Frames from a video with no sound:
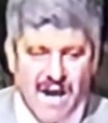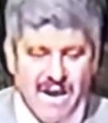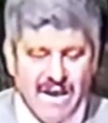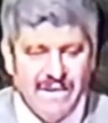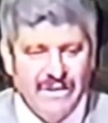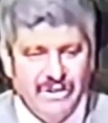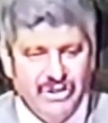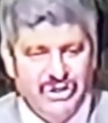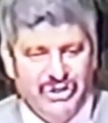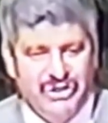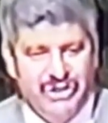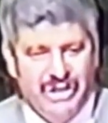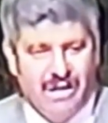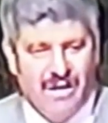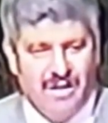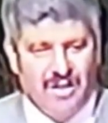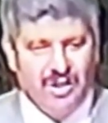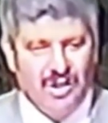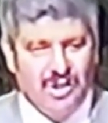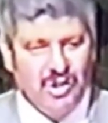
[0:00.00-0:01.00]
I
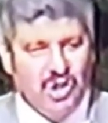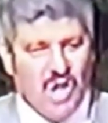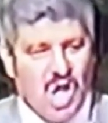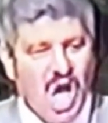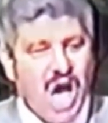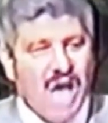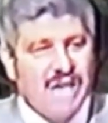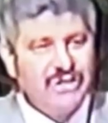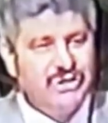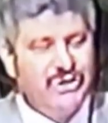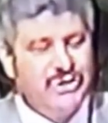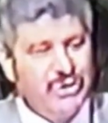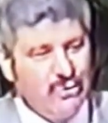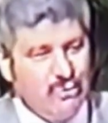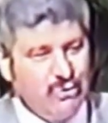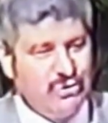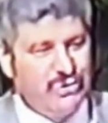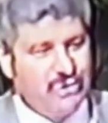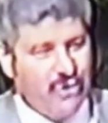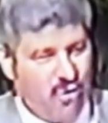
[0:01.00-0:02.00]
shall laud
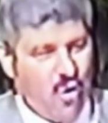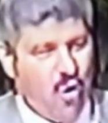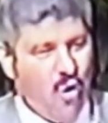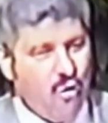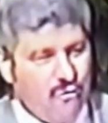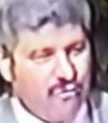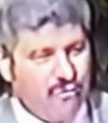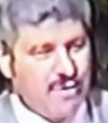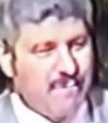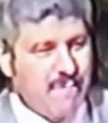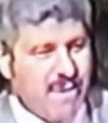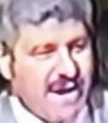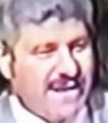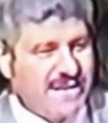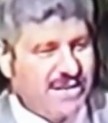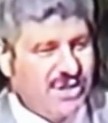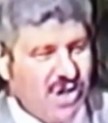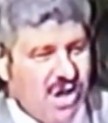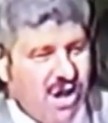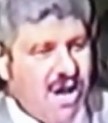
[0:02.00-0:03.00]
you, Jehovah,
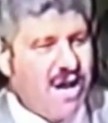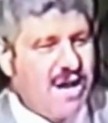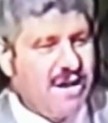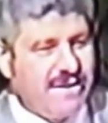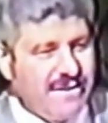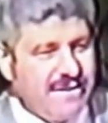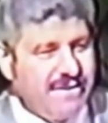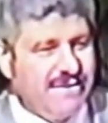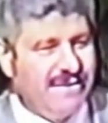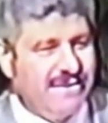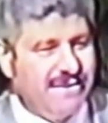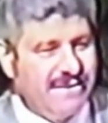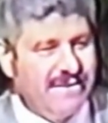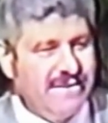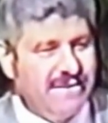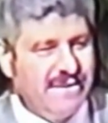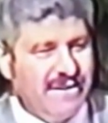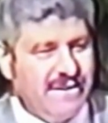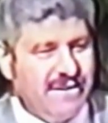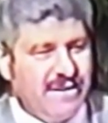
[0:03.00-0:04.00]
my God,
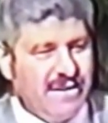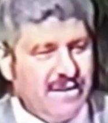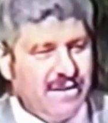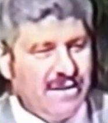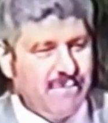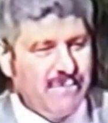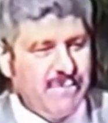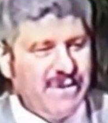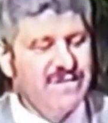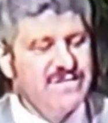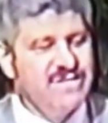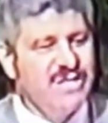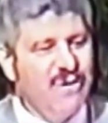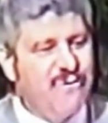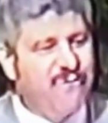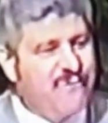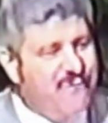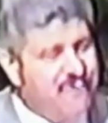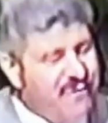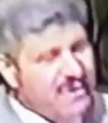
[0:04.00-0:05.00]
because
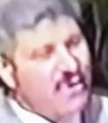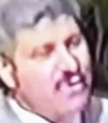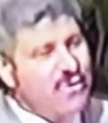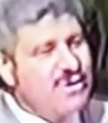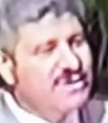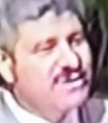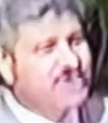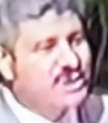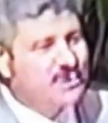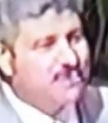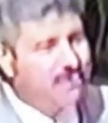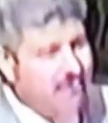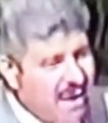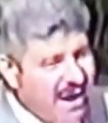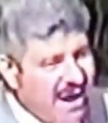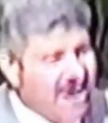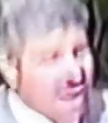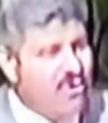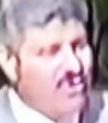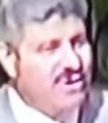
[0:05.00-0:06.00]
in a
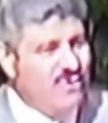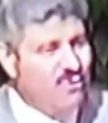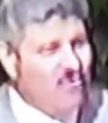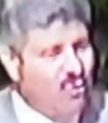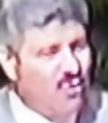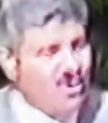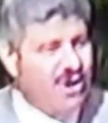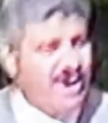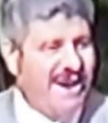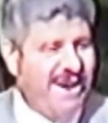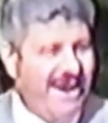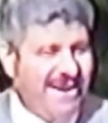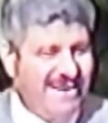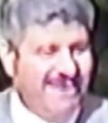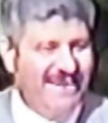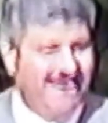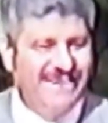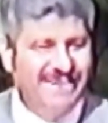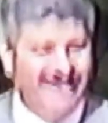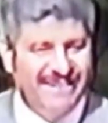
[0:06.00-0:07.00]
fear-inspiring way,
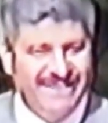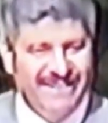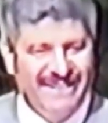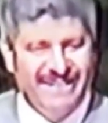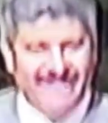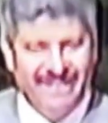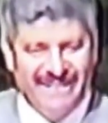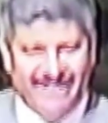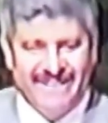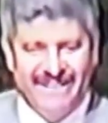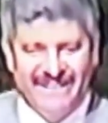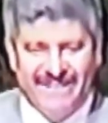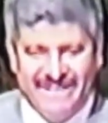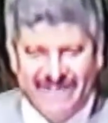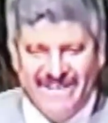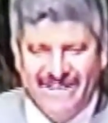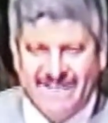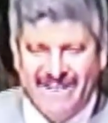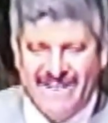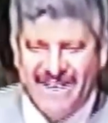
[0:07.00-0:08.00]

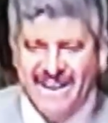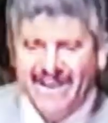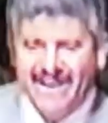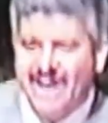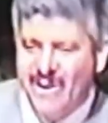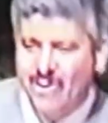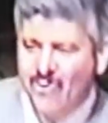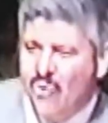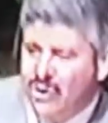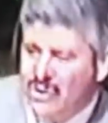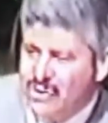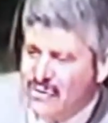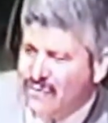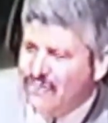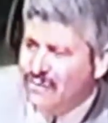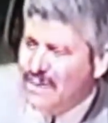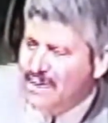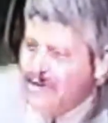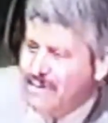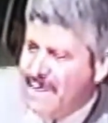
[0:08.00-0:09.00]
I am
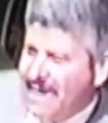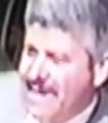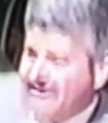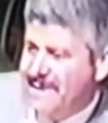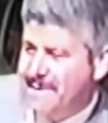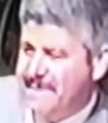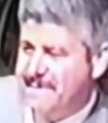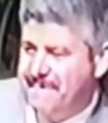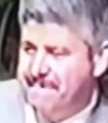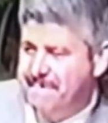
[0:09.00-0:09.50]
wonderfully made.